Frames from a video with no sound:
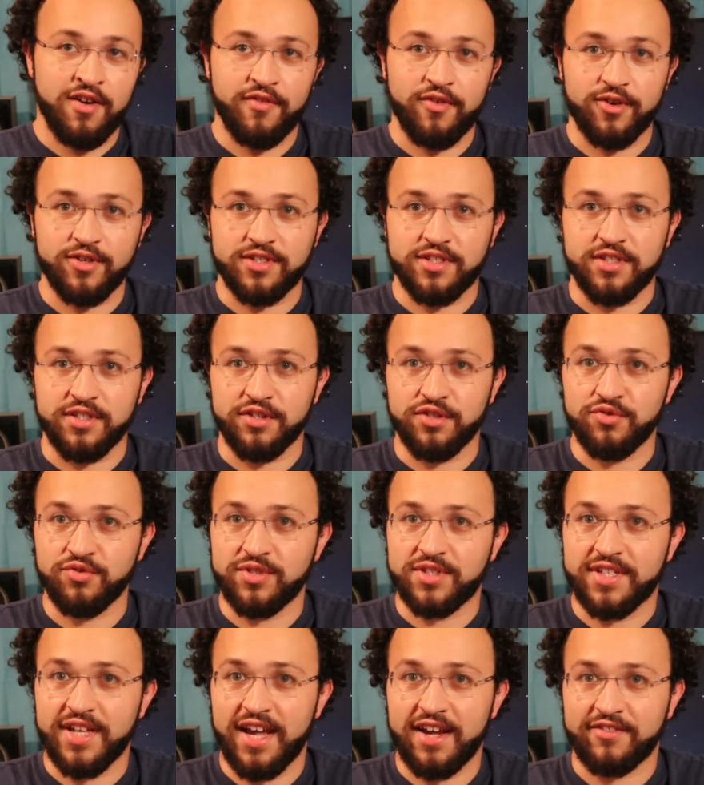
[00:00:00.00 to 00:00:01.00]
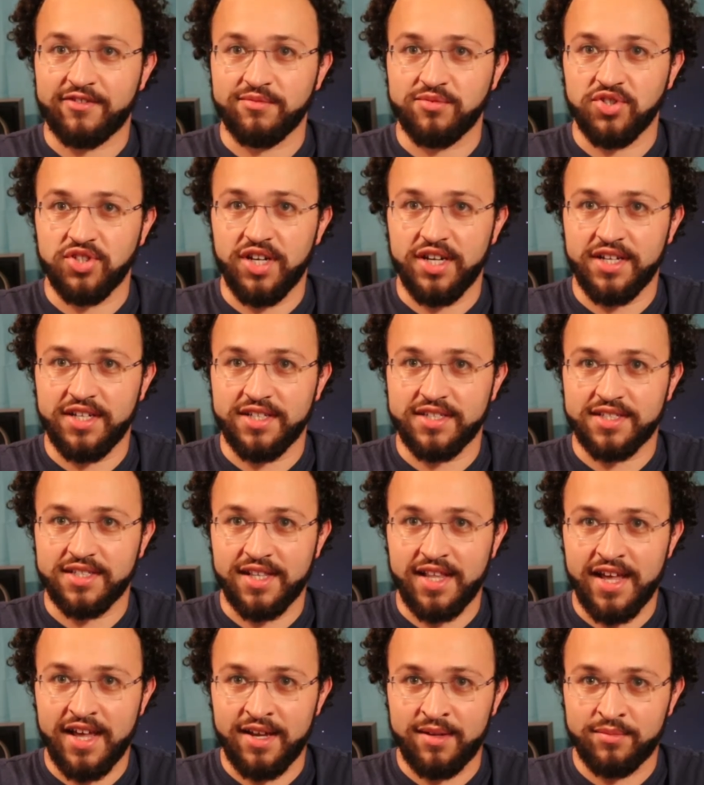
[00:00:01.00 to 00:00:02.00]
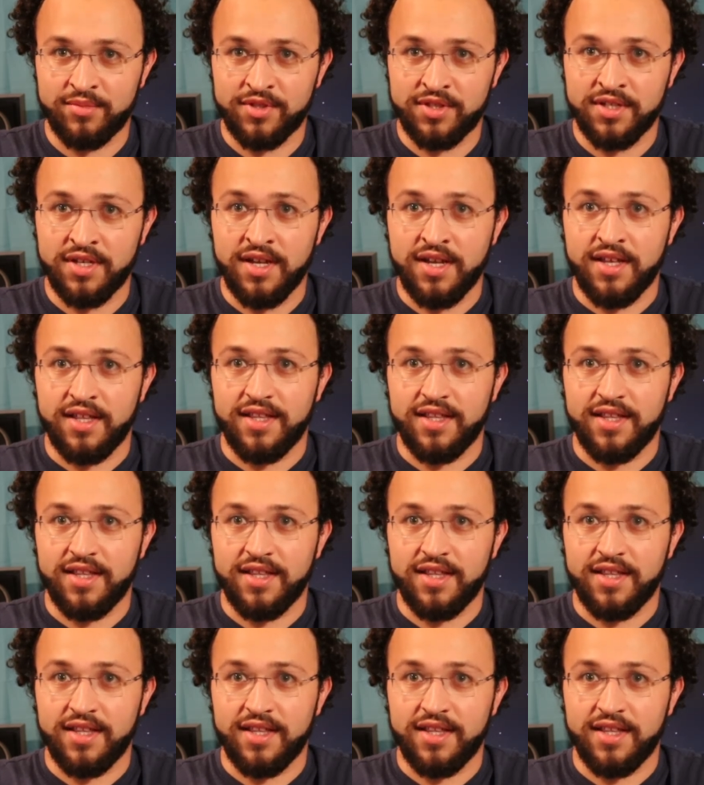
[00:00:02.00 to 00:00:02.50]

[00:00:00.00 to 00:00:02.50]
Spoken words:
versus the new stack from JDS Labs,